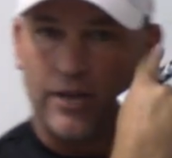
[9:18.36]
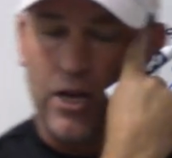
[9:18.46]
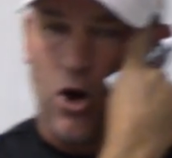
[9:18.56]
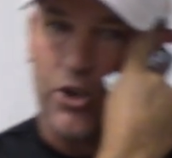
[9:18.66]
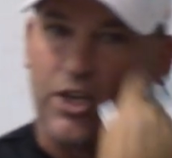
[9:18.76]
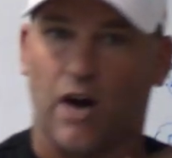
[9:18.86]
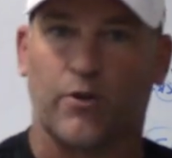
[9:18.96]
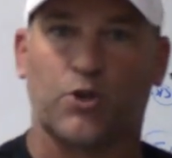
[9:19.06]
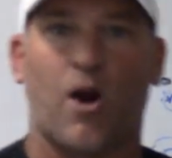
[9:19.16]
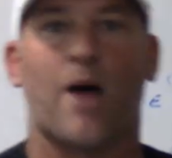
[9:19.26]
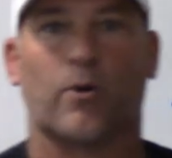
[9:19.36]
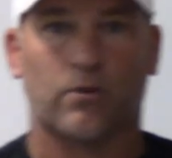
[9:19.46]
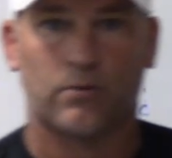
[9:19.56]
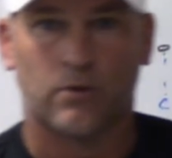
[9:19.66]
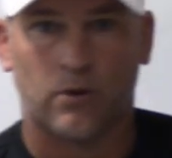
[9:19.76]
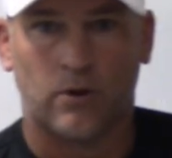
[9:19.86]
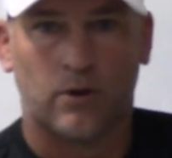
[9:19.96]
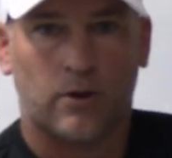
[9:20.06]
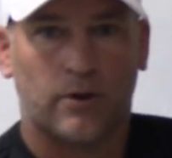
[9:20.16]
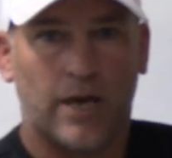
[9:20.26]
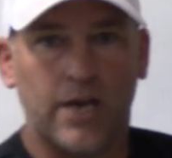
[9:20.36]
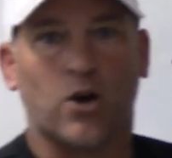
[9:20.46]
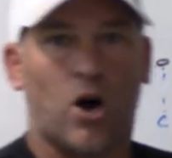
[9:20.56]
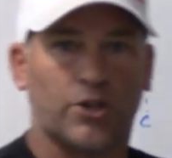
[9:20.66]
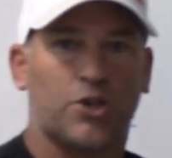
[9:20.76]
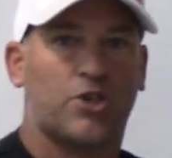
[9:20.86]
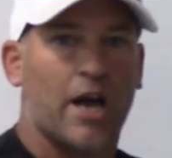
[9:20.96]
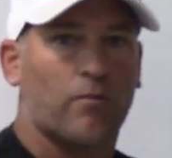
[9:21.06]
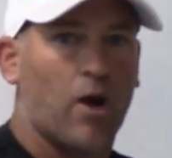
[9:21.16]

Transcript: they called it coverage robber. He called it jet